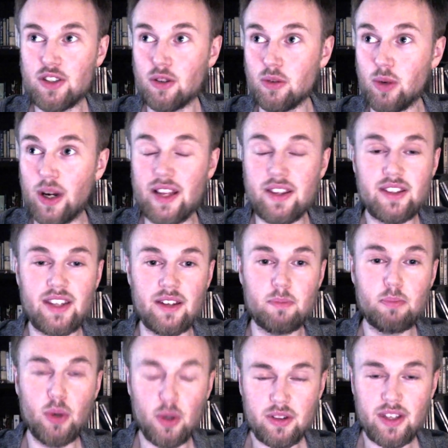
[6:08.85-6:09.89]
you went
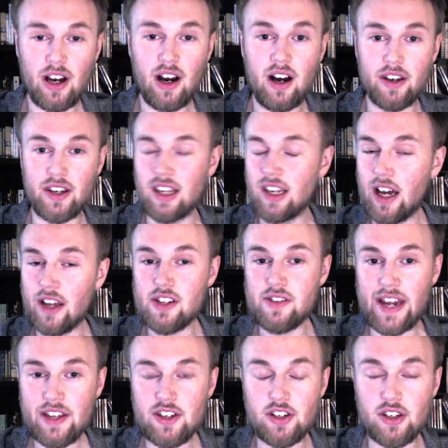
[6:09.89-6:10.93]
and put on a lot of
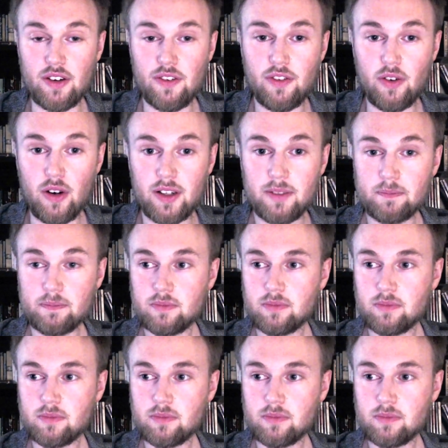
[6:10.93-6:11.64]
energy for.